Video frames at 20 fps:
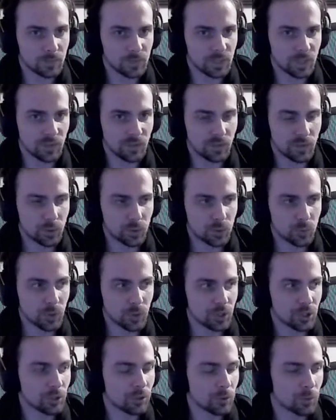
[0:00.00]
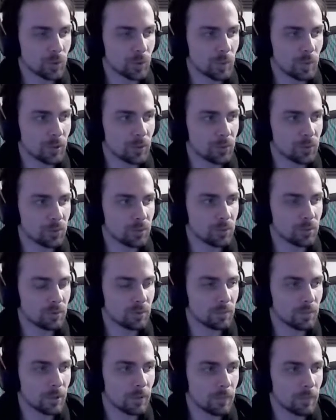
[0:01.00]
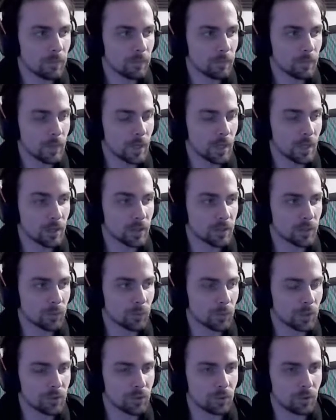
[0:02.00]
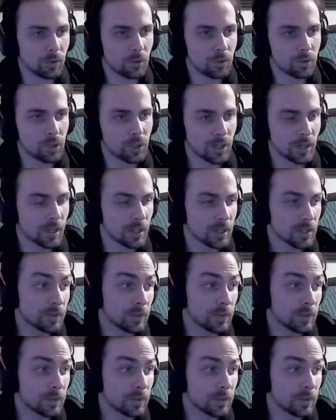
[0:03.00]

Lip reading: For those watching the replay on YouTube, as always, you know the jazz.